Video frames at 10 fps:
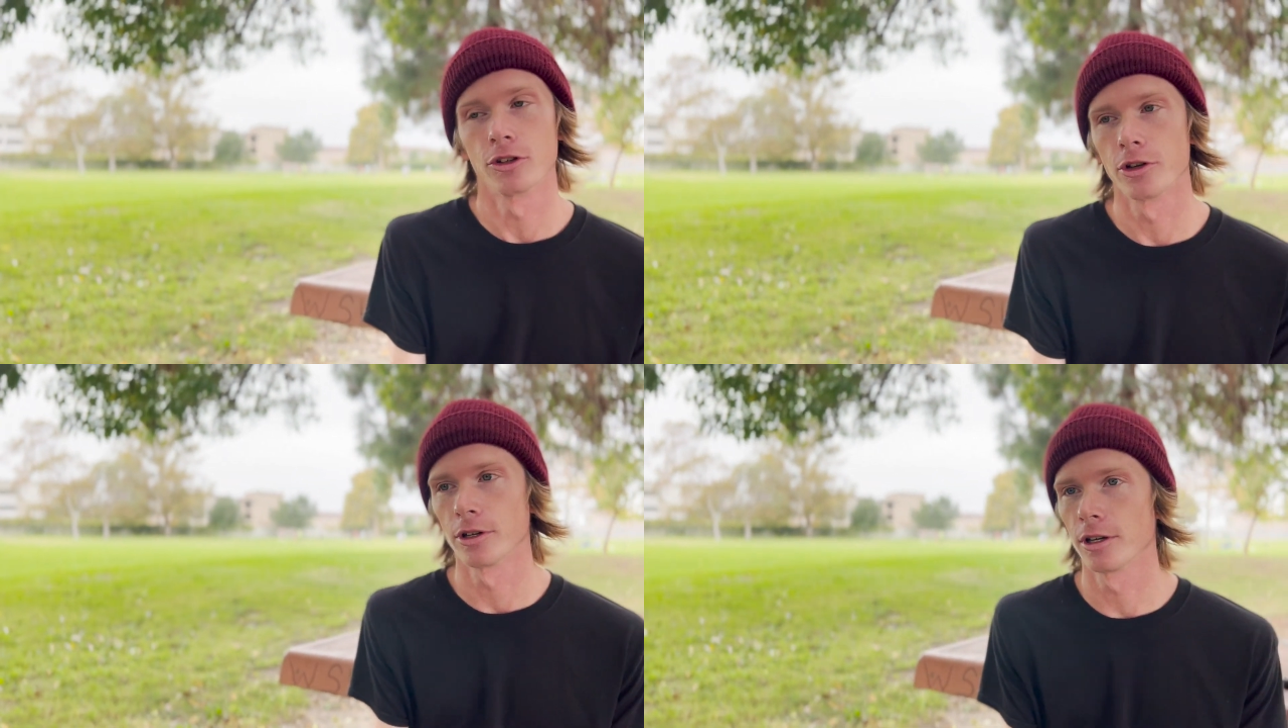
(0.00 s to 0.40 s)

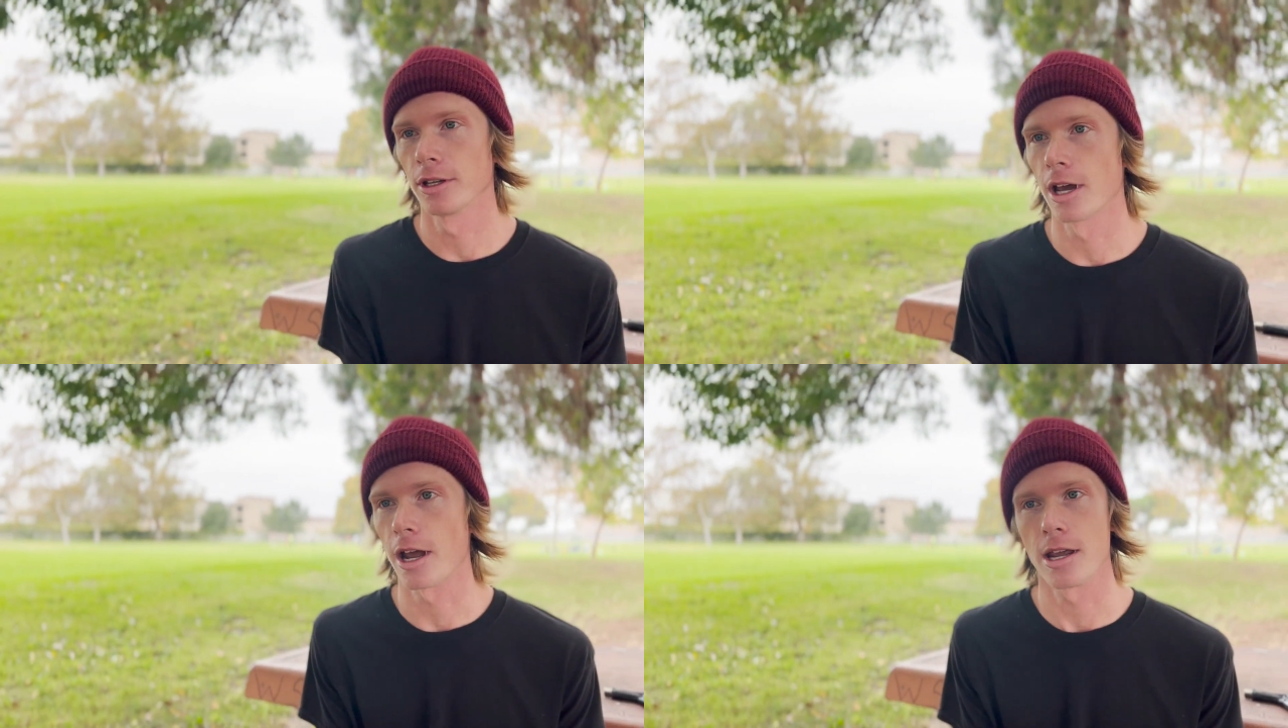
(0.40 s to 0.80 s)
Dude,
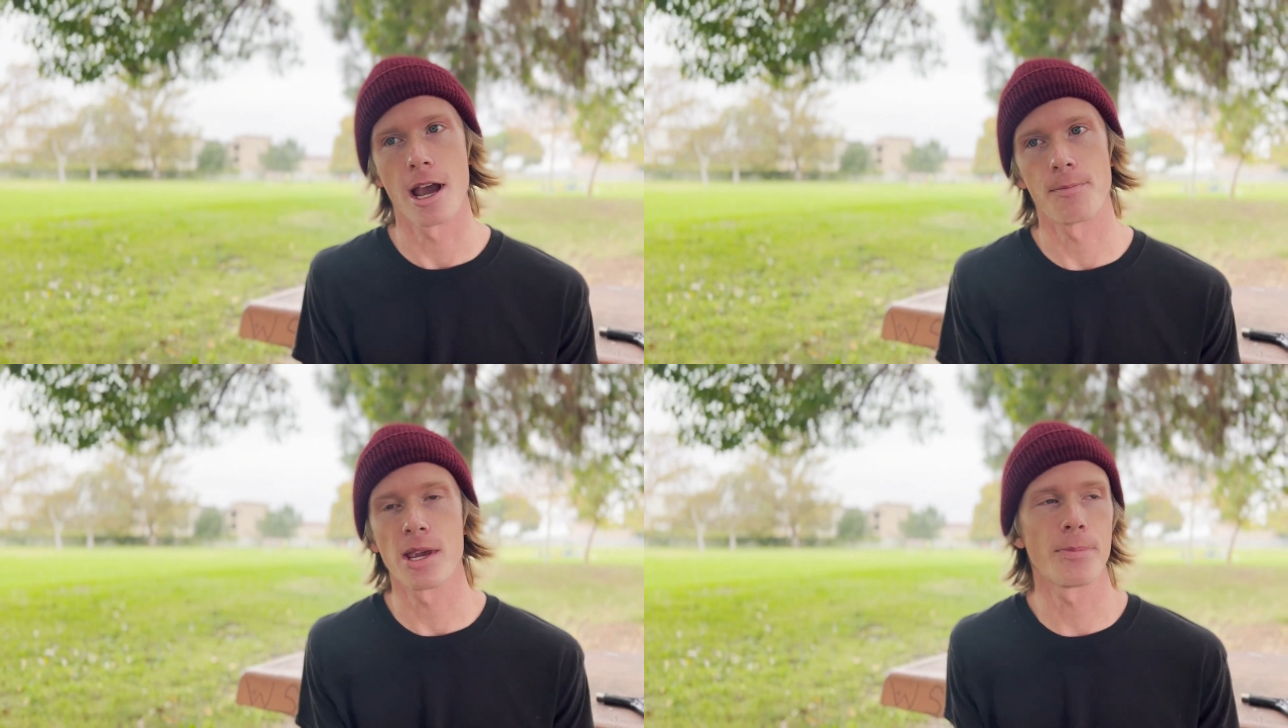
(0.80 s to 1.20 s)

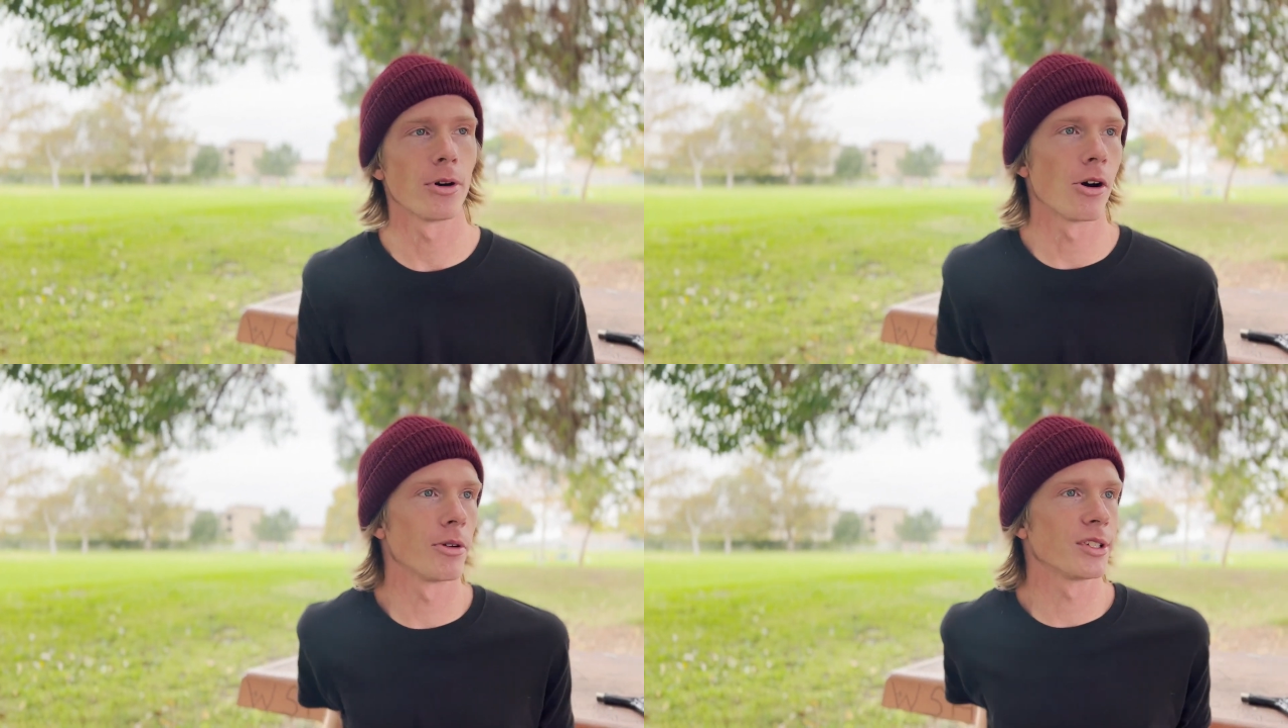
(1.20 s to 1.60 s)
yeah, people
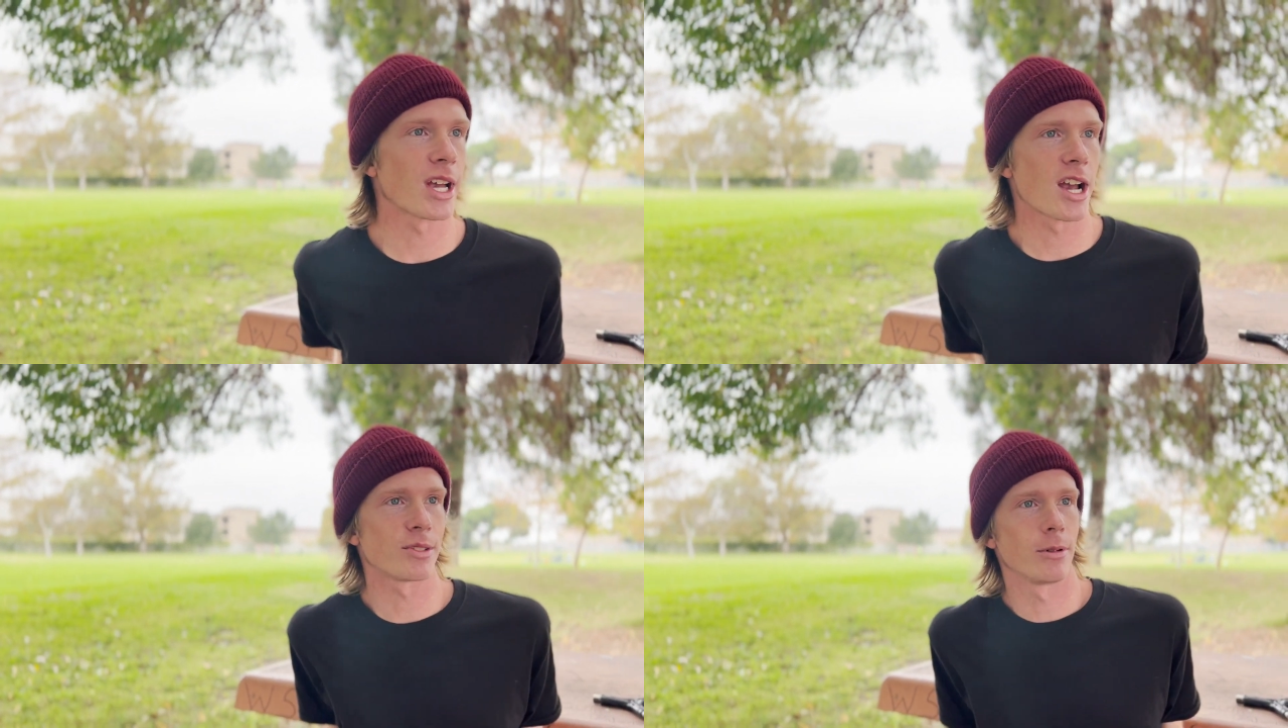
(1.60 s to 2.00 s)
always
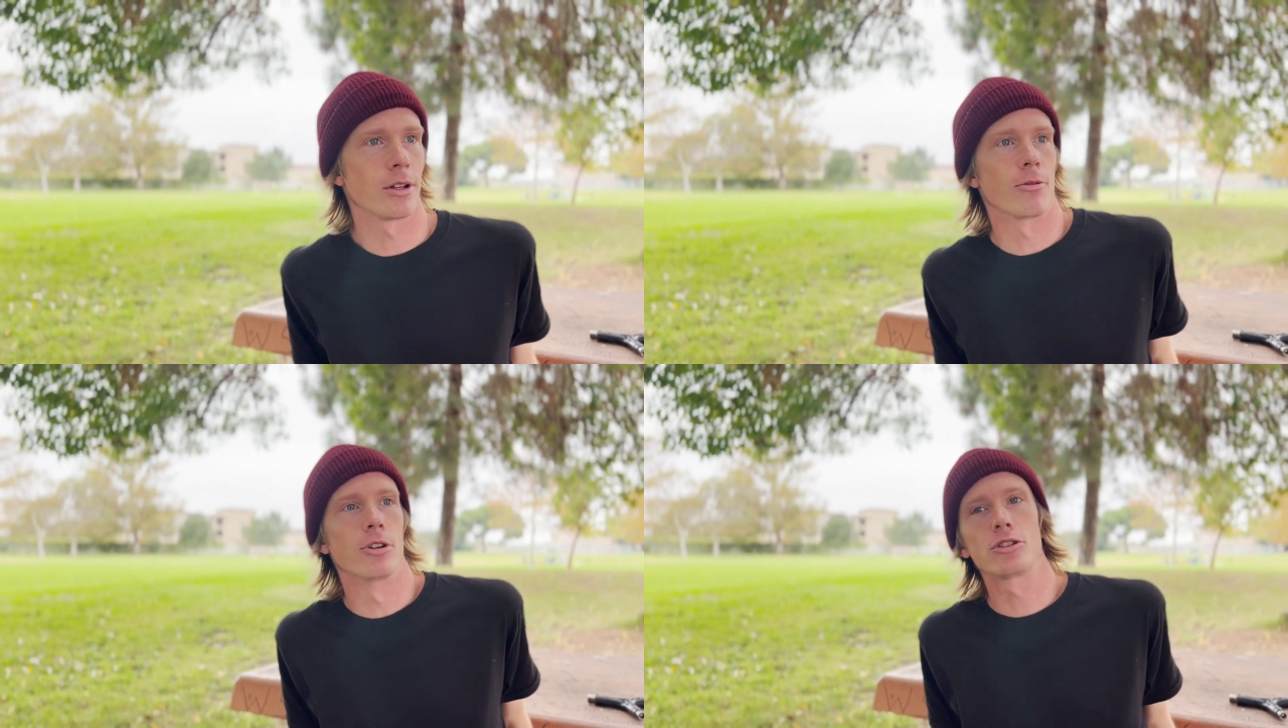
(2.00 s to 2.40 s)
ask me,
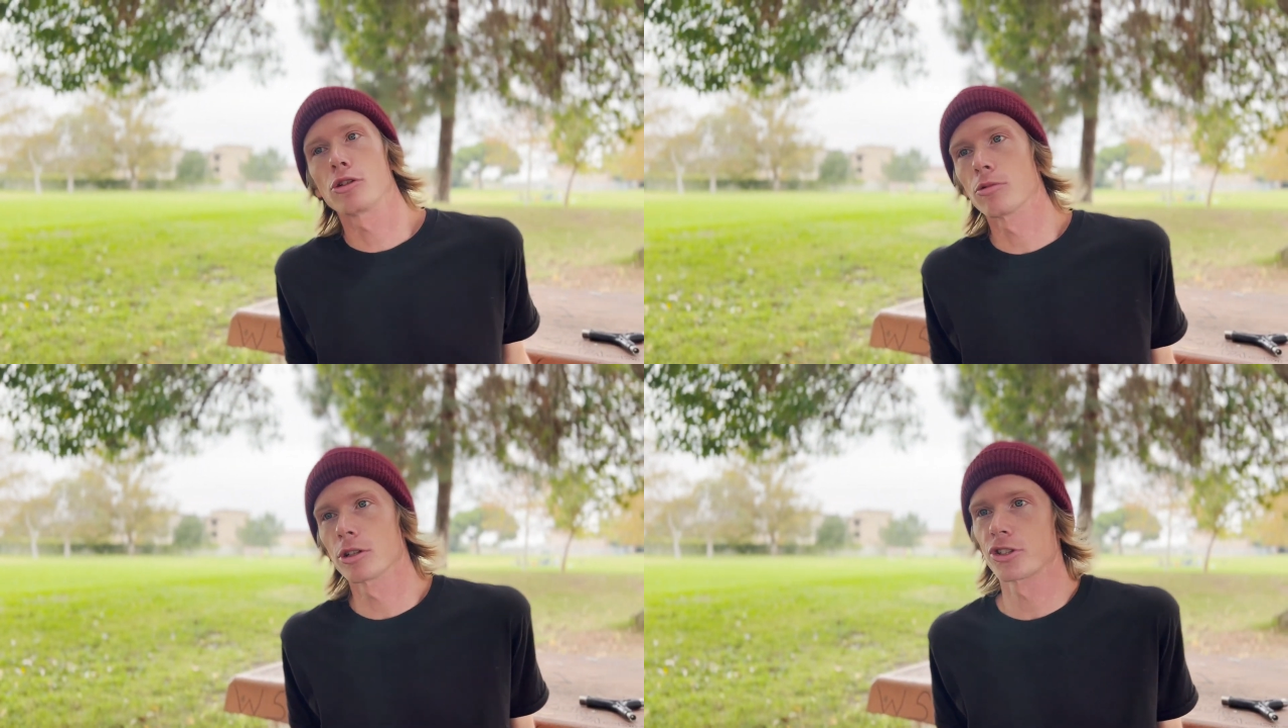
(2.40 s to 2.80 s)
like, what's
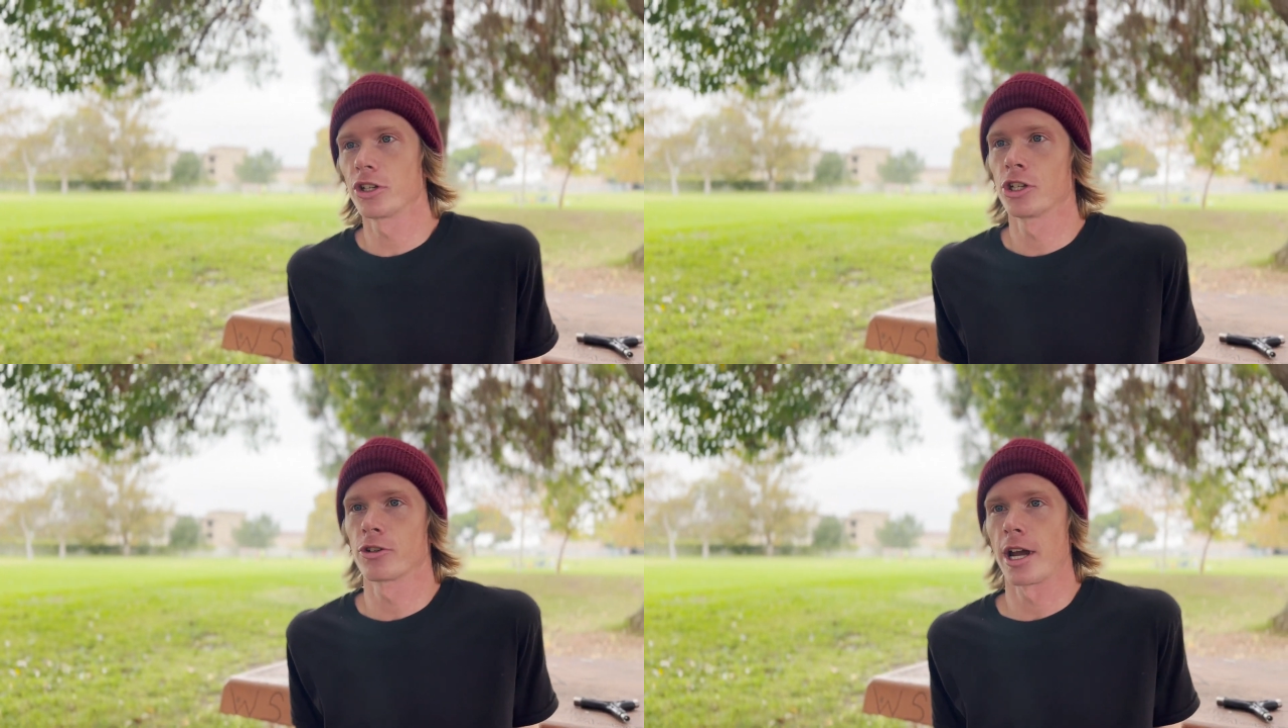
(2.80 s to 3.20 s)
your worst injury?